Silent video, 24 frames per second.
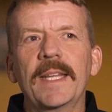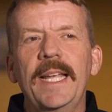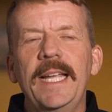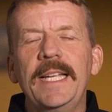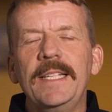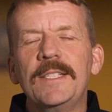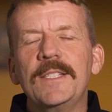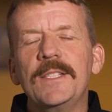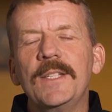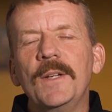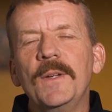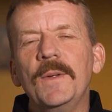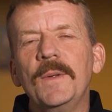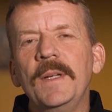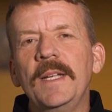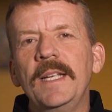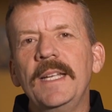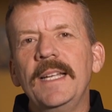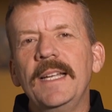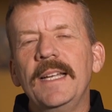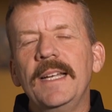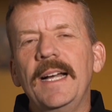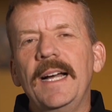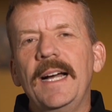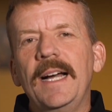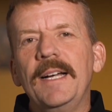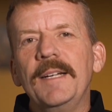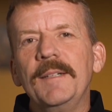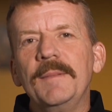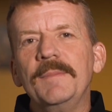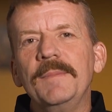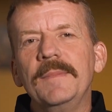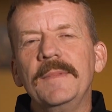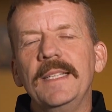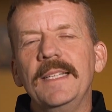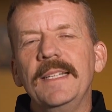And so,
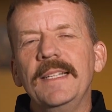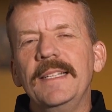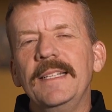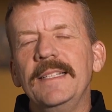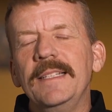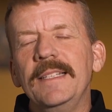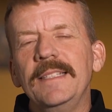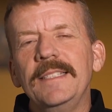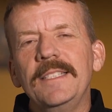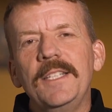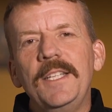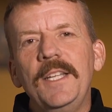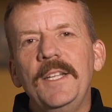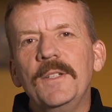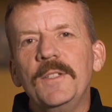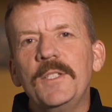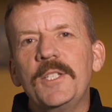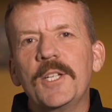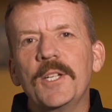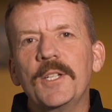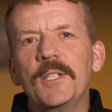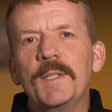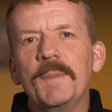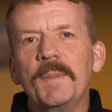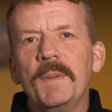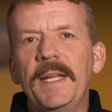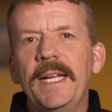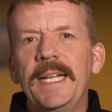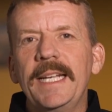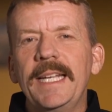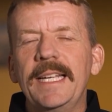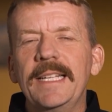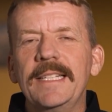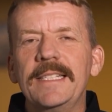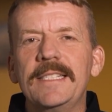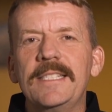church
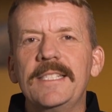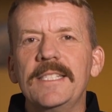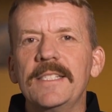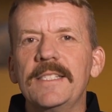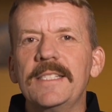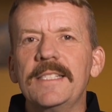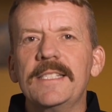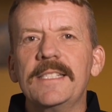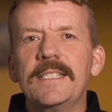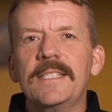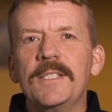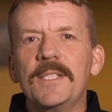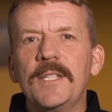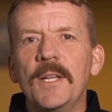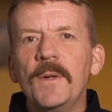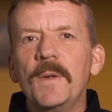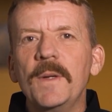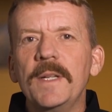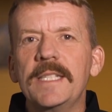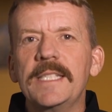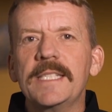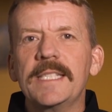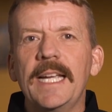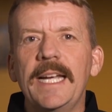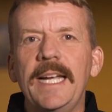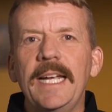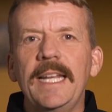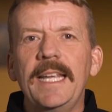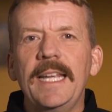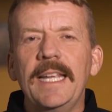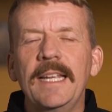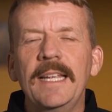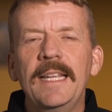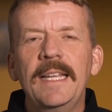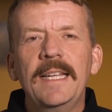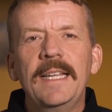planting is just so
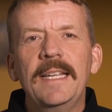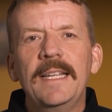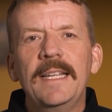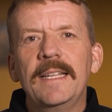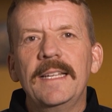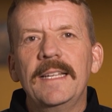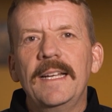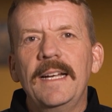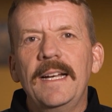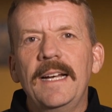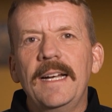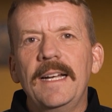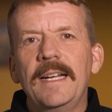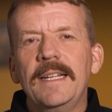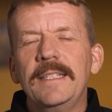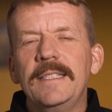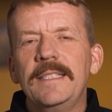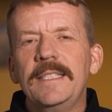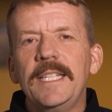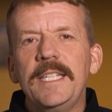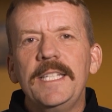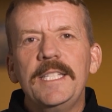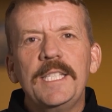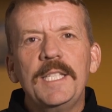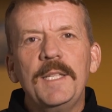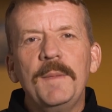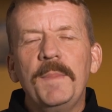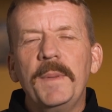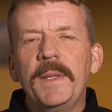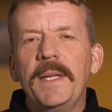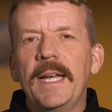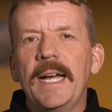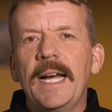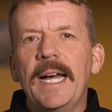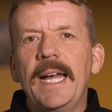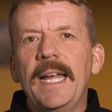exciting.
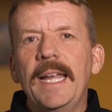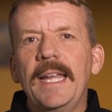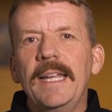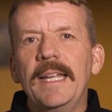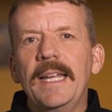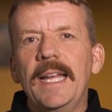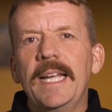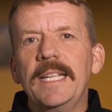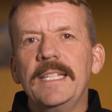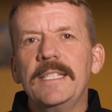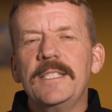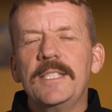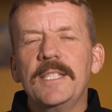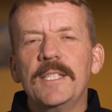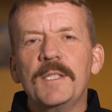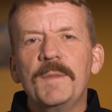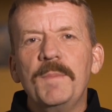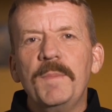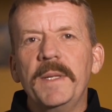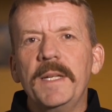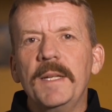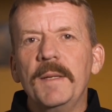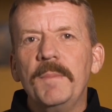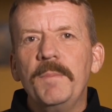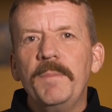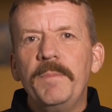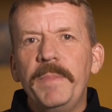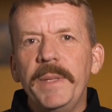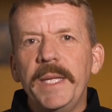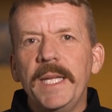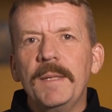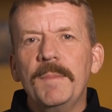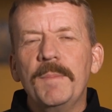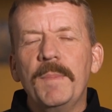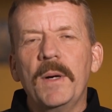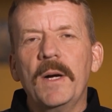DCPI has just been a
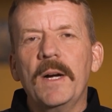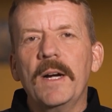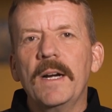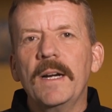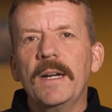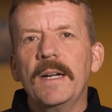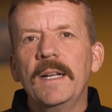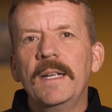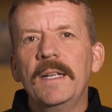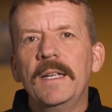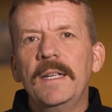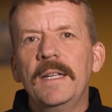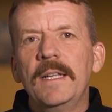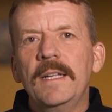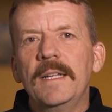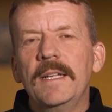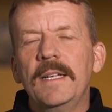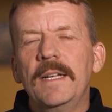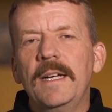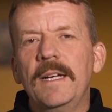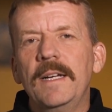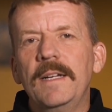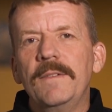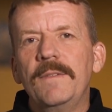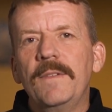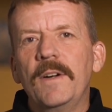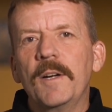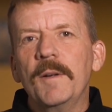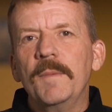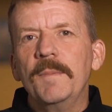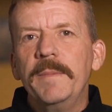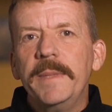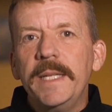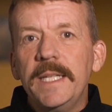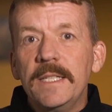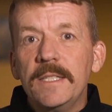big part of
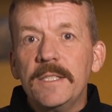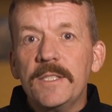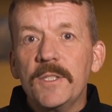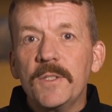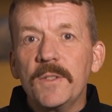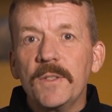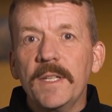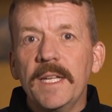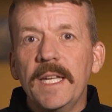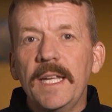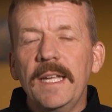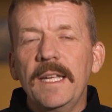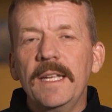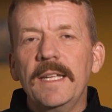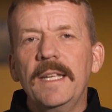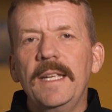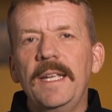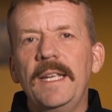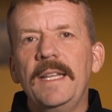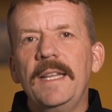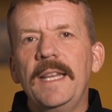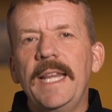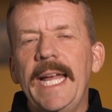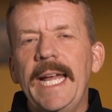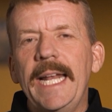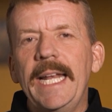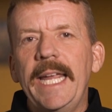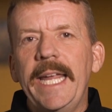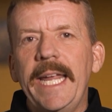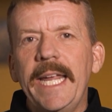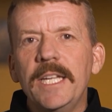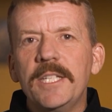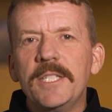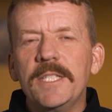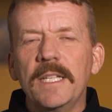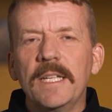our ministry in that
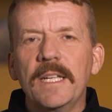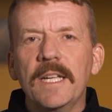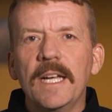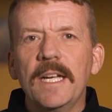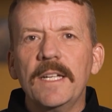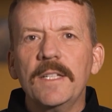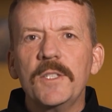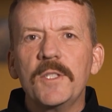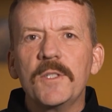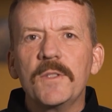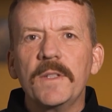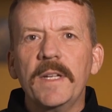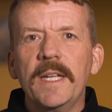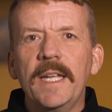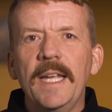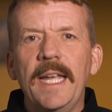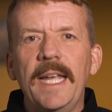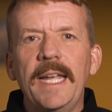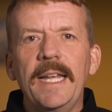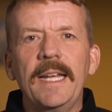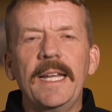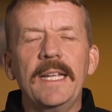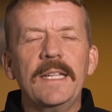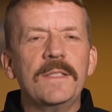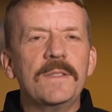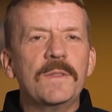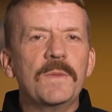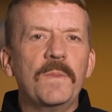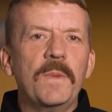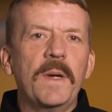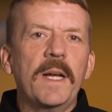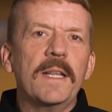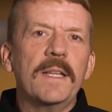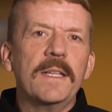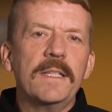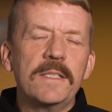Asian country, and as
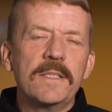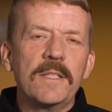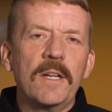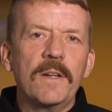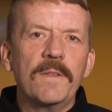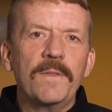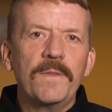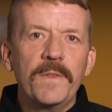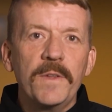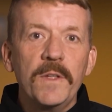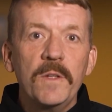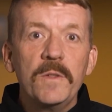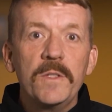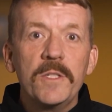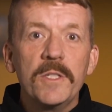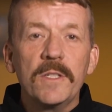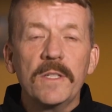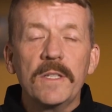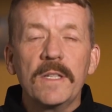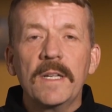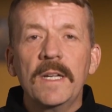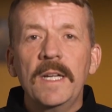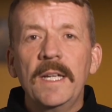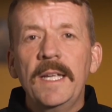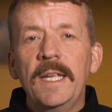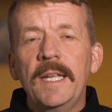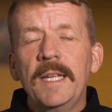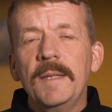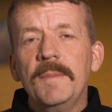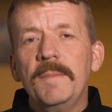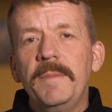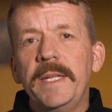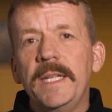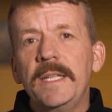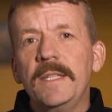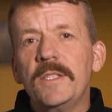well as our future
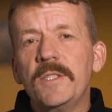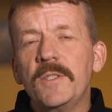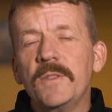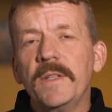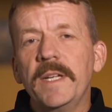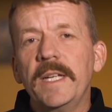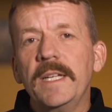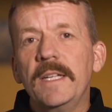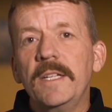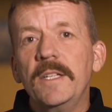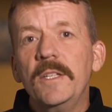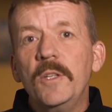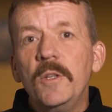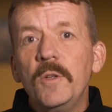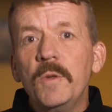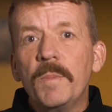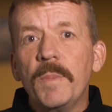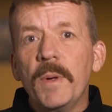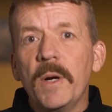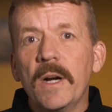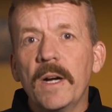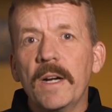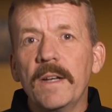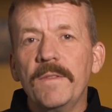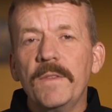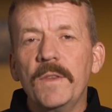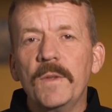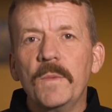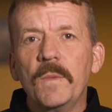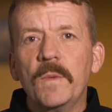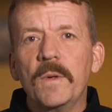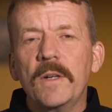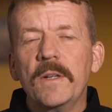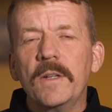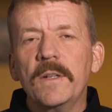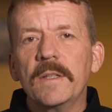ministry in a new part of the
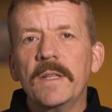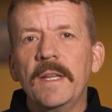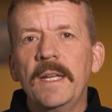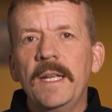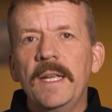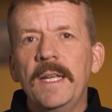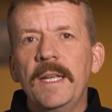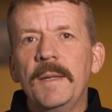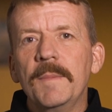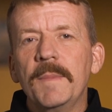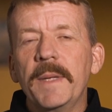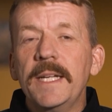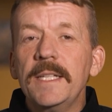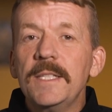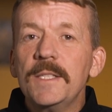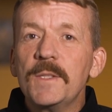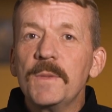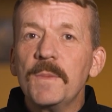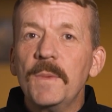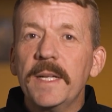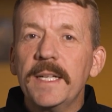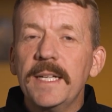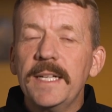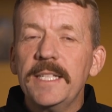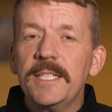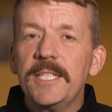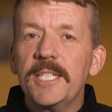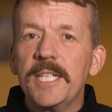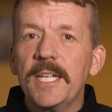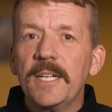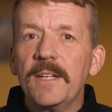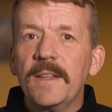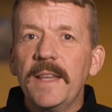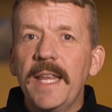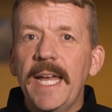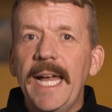world. But I just wanted to
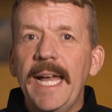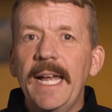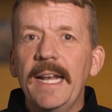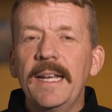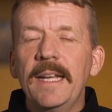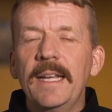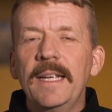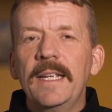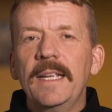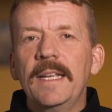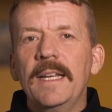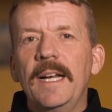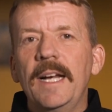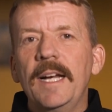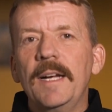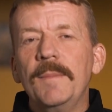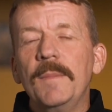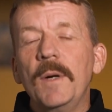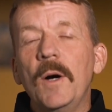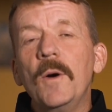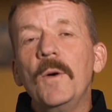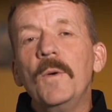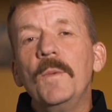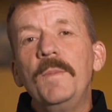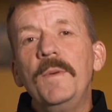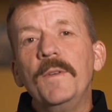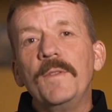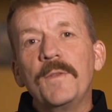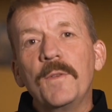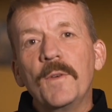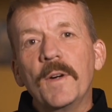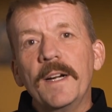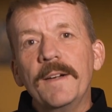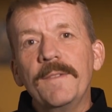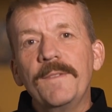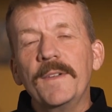share that.
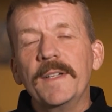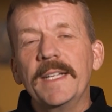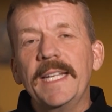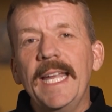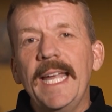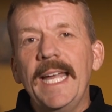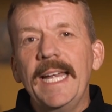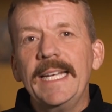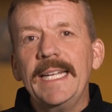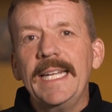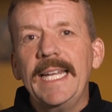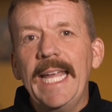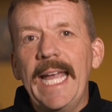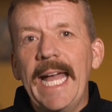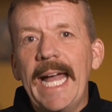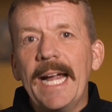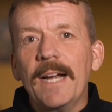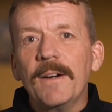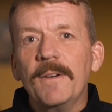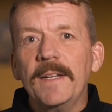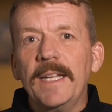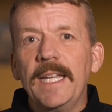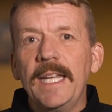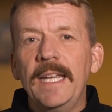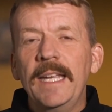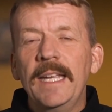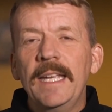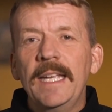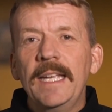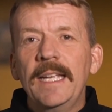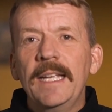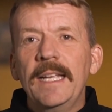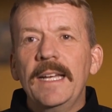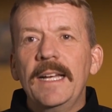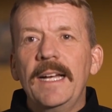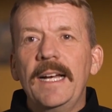Before I forget, Gary,
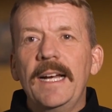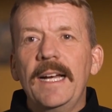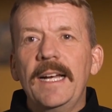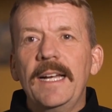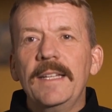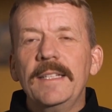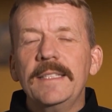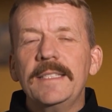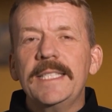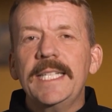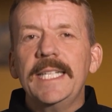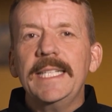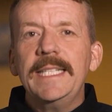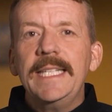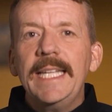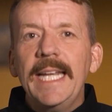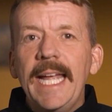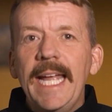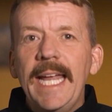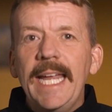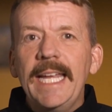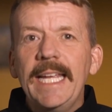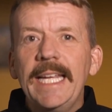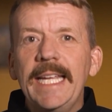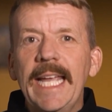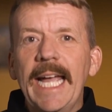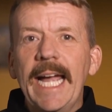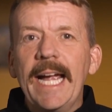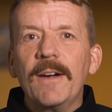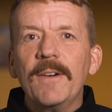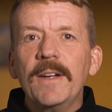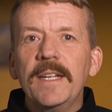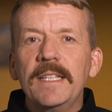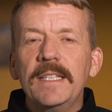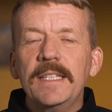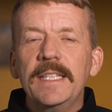today,
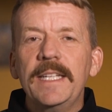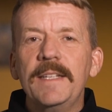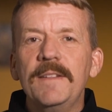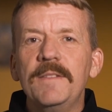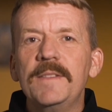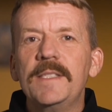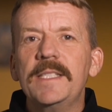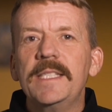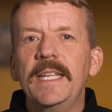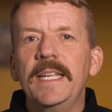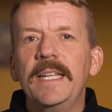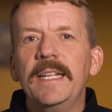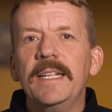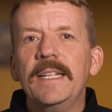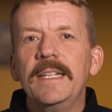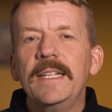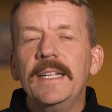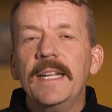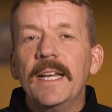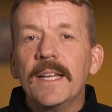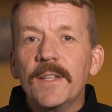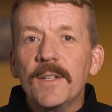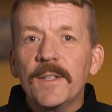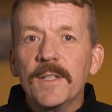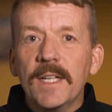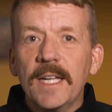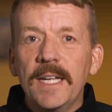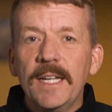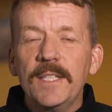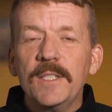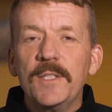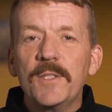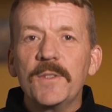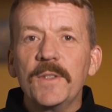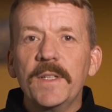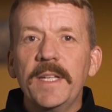Gary lives in another
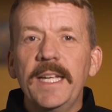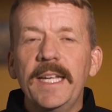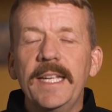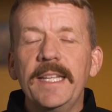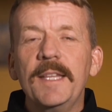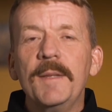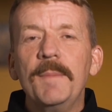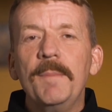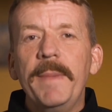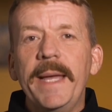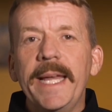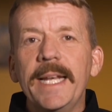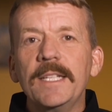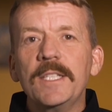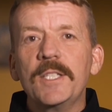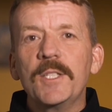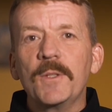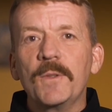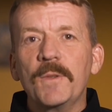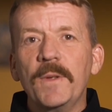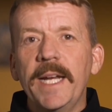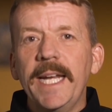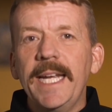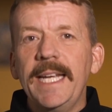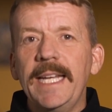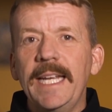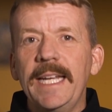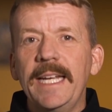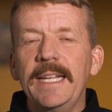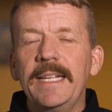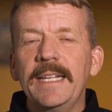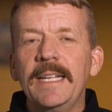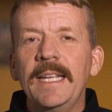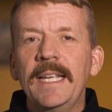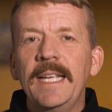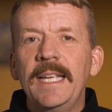country in the
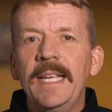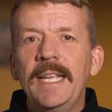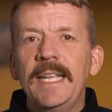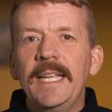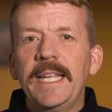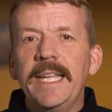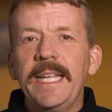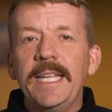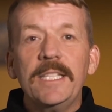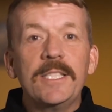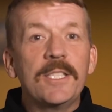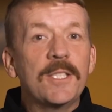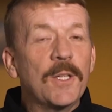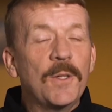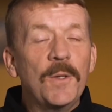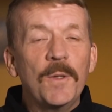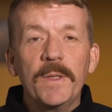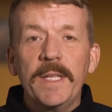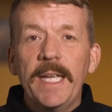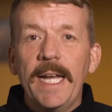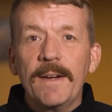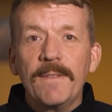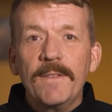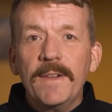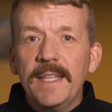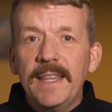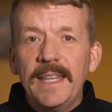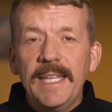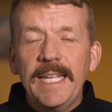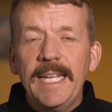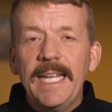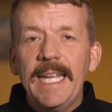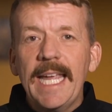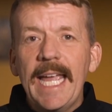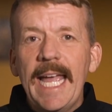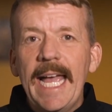Mediterranean. He sold
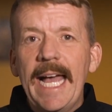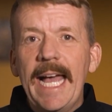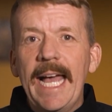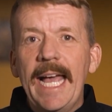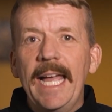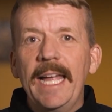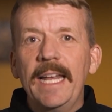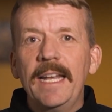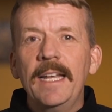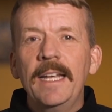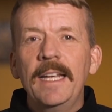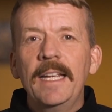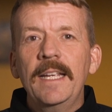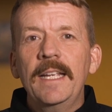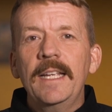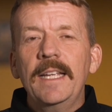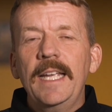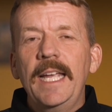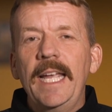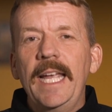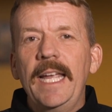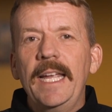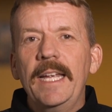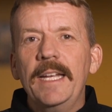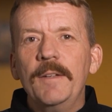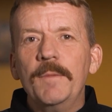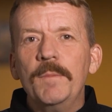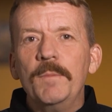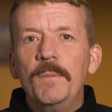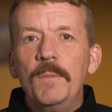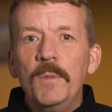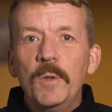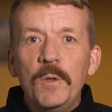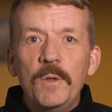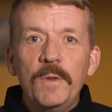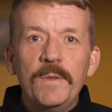everything he had, and
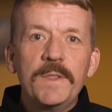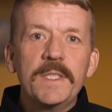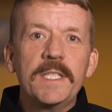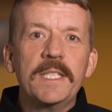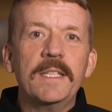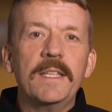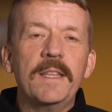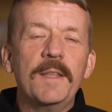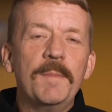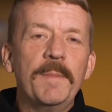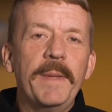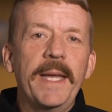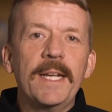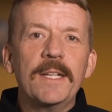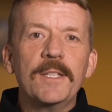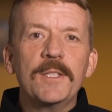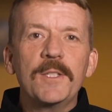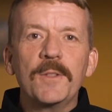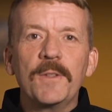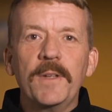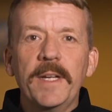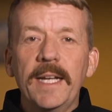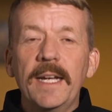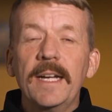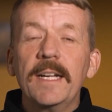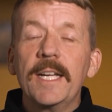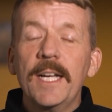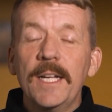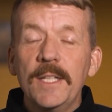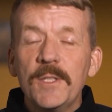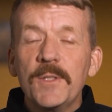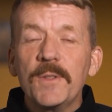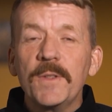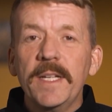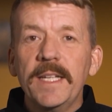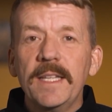moved to the Mediterranean, a
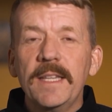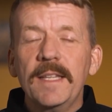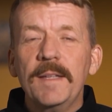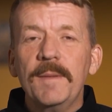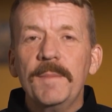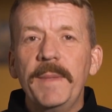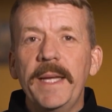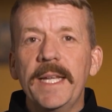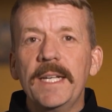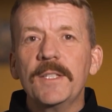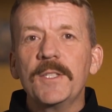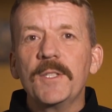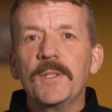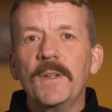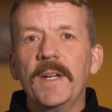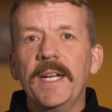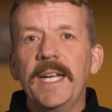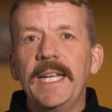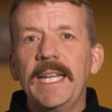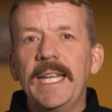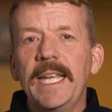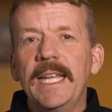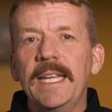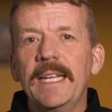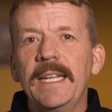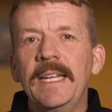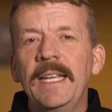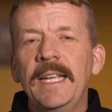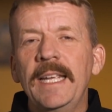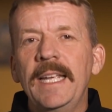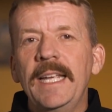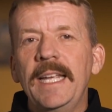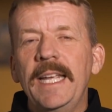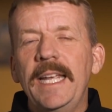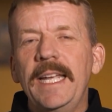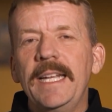country in the Mediterranean,
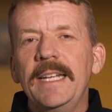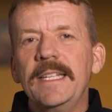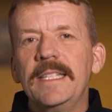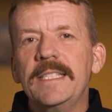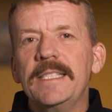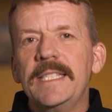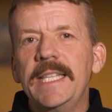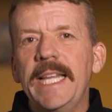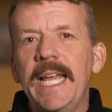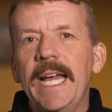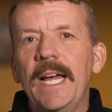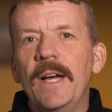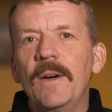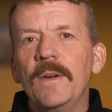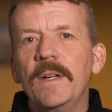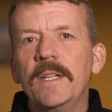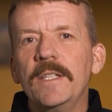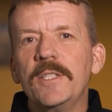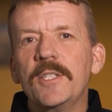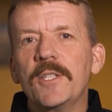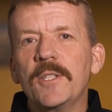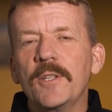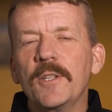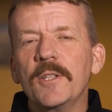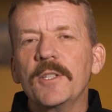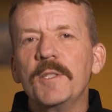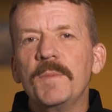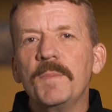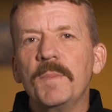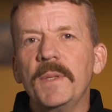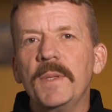and is now a church